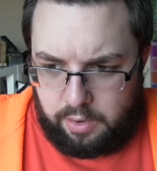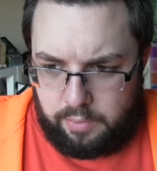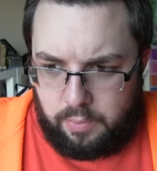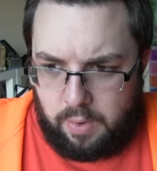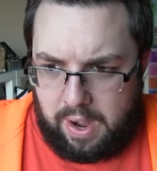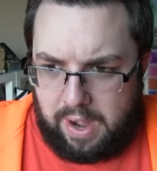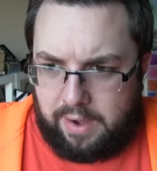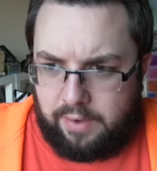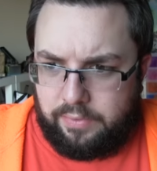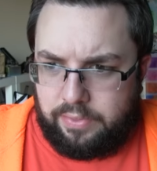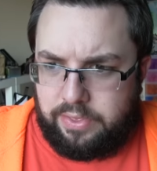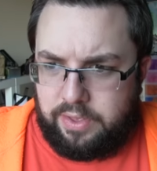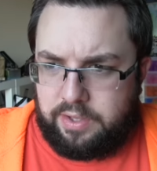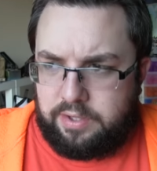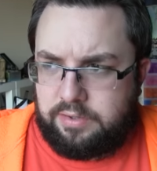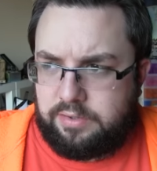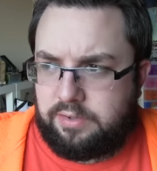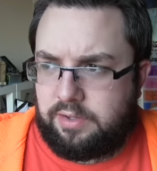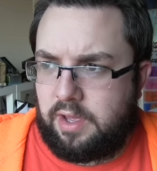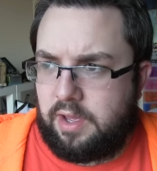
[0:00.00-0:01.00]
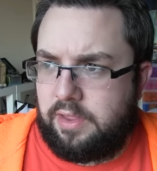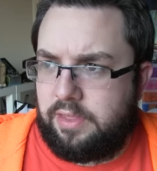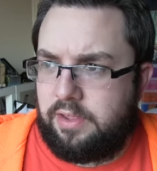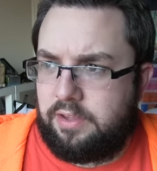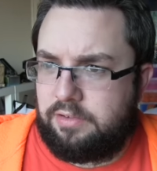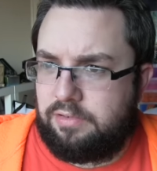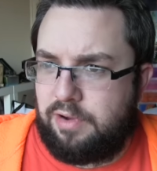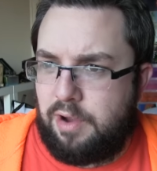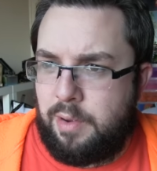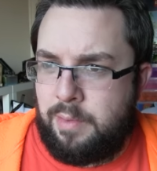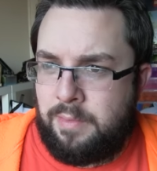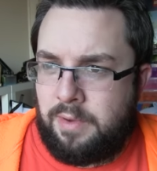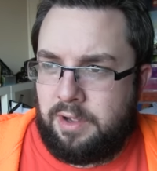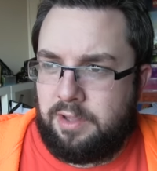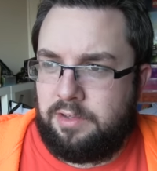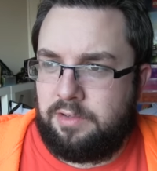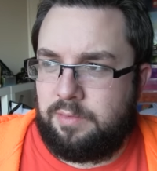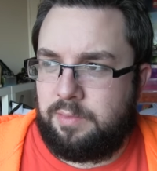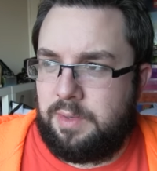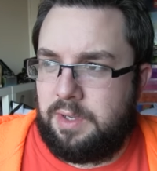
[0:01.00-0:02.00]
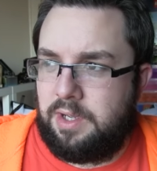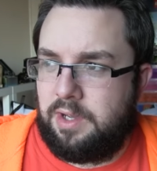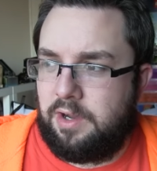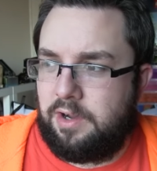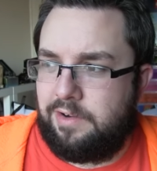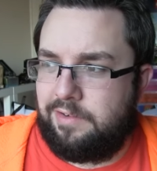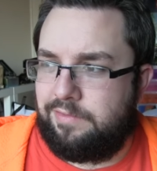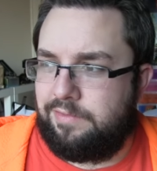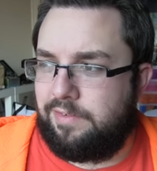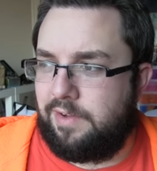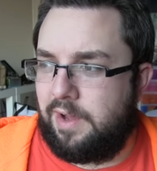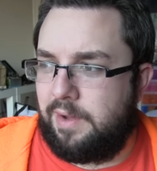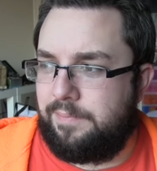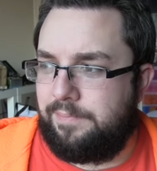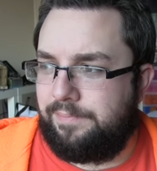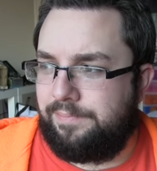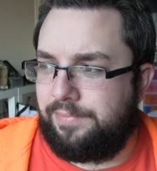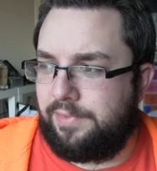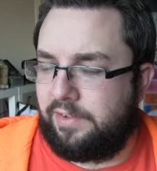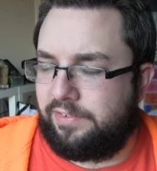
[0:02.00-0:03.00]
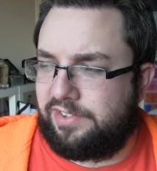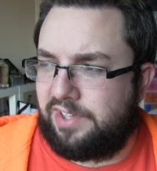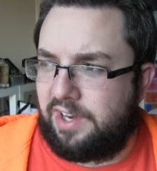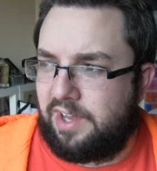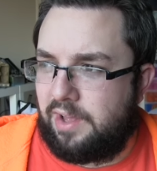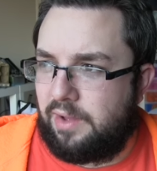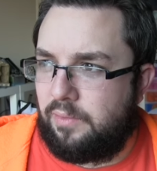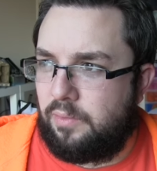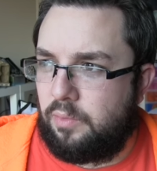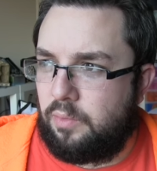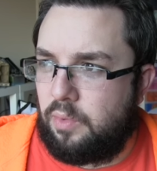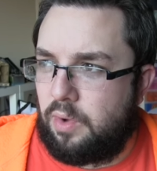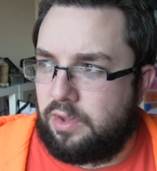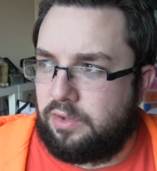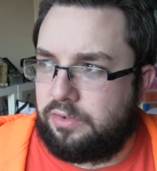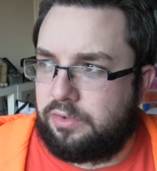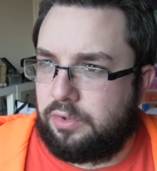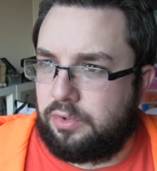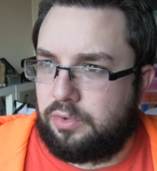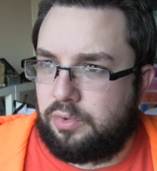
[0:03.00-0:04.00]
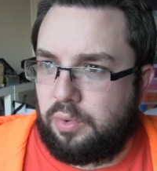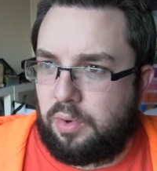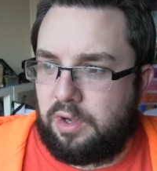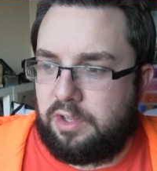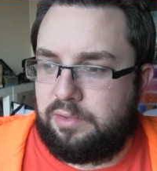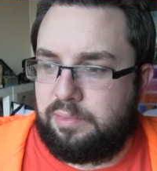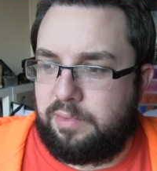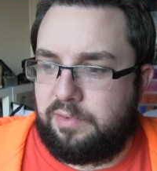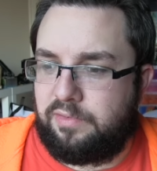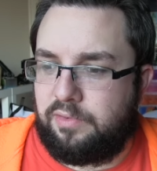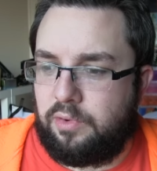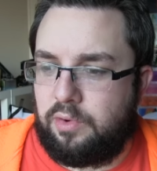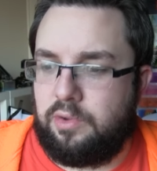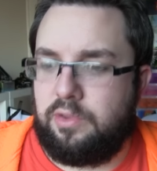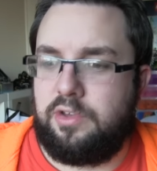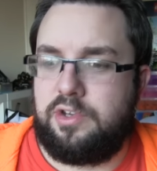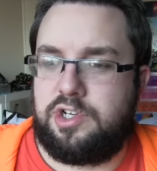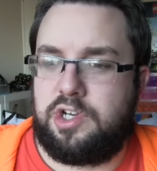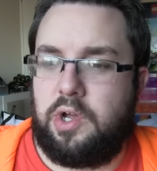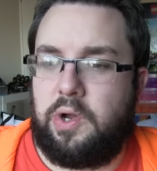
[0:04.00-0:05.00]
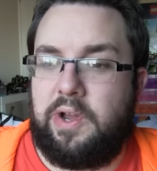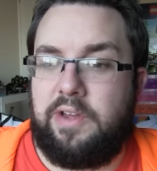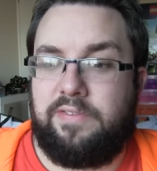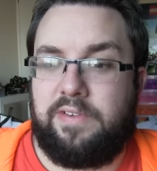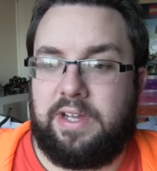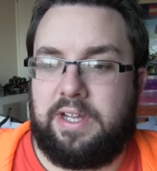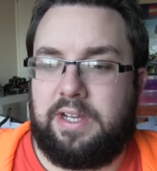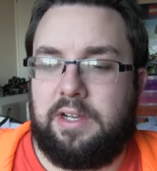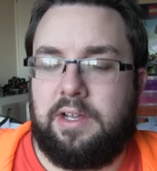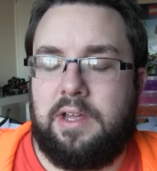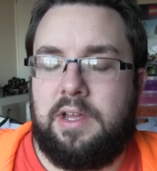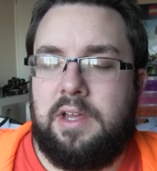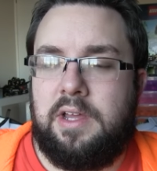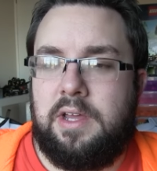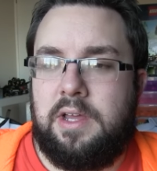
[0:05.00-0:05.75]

Wow, this reminds me of, I've said it once or twice before on the show, I think,